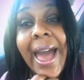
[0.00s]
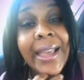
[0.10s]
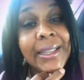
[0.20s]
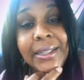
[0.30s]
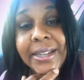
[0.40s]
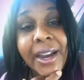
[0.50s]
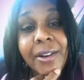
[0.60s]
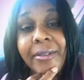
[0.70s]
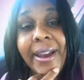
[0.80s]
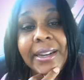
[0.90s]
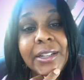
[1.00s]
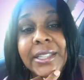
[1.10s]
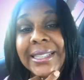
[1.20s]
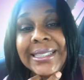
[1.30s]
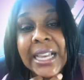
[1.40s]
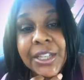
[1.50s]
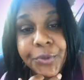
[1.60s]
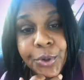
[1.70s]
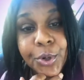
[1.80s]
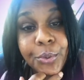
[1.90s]
highly decorated,
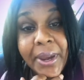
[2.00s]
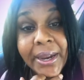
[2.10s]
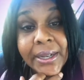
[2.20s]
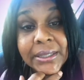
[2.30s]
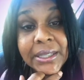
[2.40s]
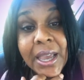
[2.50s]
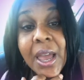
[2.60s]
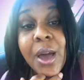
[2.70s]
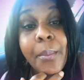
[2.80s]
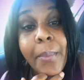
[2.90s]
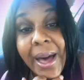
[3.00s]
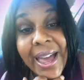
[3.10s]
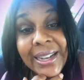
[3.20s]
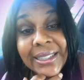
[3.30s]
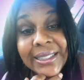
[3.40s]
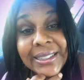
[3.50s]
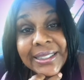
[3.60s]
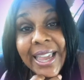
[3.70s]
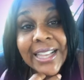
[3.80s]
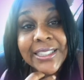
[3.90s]
successful careers, but
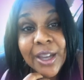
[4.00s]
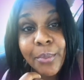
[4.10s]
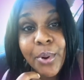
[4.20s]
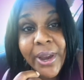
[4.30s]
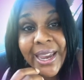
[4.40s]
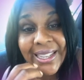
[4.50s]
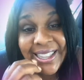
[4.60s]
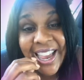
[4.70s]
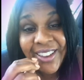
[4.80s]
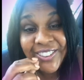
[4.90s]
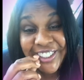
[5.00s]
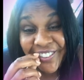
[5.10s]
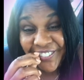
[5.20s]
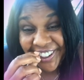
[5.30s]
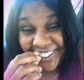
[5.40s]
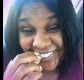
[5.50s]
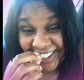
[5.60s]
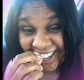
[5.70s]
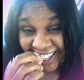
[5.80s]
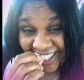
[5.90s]
at some point in life, someone,
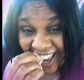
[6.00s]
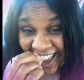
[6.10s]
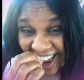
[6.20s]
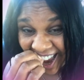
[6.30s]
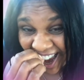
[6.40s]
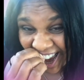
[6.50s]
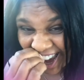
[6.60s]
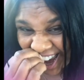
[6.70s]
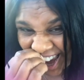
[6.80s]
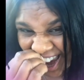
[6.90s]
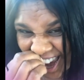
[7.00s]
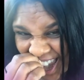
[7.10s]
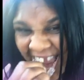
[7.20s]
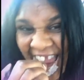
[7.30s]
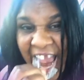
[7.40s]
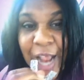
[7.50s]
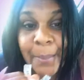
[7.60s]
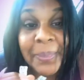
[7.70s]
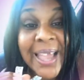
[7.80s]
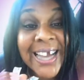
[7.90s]
I'll take this out,
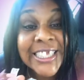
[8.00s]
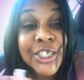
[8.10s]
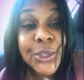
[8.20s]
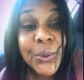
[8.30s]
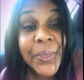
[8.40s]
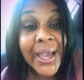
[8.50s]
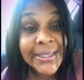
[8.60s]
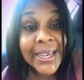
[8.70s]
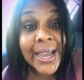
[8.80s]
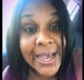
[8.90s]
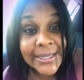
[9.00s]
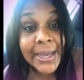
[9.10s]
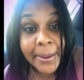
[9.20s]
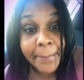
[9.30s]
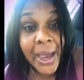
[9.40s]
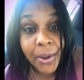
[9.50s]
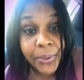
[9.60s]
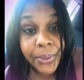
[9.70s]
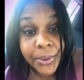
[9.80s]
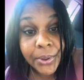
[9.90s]
knocked the tooth out their goddamn
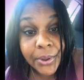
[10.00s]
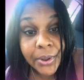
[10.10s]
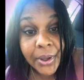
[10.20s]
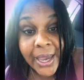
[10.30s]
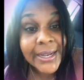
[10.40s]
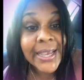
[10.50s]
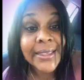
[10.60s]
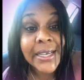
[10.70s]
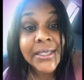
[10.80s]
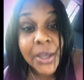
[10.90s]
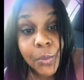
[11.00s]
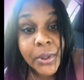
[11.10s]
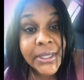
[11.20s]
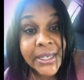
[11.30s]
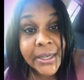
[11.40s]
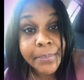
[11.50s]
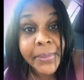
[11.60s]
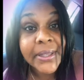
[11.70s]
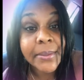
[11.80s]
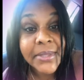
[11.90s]
mouth. and they think someone did it
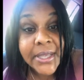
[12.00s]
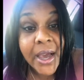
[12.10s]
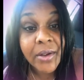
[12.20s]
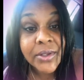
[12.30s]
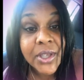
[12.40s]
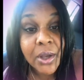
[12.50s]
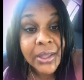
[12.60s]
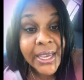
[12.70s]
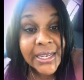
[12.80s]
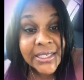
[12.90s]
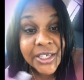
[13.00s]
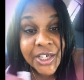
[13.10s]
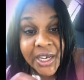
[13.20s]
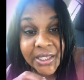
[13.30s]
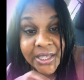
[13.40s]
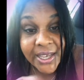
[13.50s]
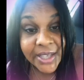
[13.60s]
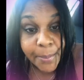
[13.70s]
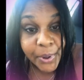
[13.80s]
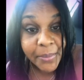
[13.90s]
but themselves. So ladies and gents,
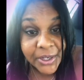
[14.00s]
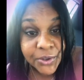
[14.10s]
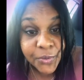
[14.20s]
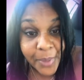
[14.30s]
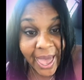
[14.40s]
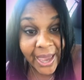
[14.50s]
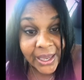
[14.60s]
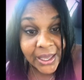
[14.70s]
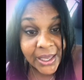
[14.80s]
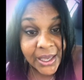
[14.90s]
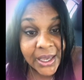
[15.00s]
as I put my tooth back,